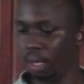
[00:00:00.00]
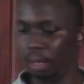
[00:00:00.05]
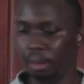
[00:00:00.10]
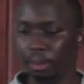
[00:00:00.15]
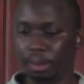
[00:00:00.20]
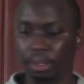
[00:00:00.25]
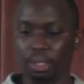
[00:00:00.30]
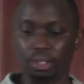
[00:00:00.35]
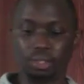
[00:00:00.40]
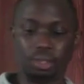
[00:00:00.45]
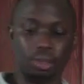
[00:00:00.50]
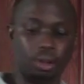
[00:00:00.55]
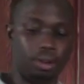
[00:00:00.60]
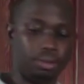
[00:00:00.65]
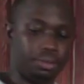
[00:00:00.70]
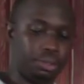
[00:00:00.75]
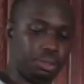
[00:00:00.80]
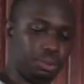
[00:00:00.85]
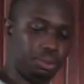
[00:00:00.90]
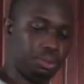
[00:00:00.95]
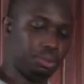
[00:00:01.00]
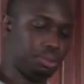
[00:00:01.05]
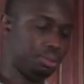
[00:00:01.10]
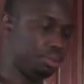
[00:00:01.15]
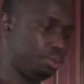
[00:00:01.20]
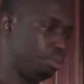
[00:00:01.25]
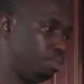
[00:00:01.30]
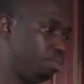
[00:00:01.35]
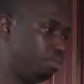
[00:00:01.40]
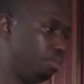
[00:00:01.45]
put the stove
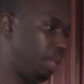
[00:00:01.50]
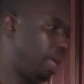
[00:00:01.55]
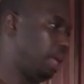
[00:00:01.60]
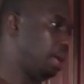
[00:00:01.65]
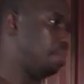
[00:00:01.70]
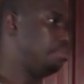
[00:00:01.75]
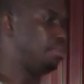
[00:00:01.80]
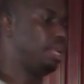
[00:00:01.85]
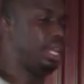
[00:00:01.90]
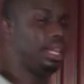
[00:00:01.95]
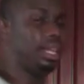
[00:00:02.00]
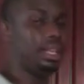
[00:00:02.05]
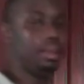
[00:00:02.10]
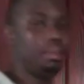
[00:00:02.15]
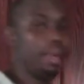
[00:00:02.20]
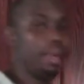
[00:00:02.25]
to like a medium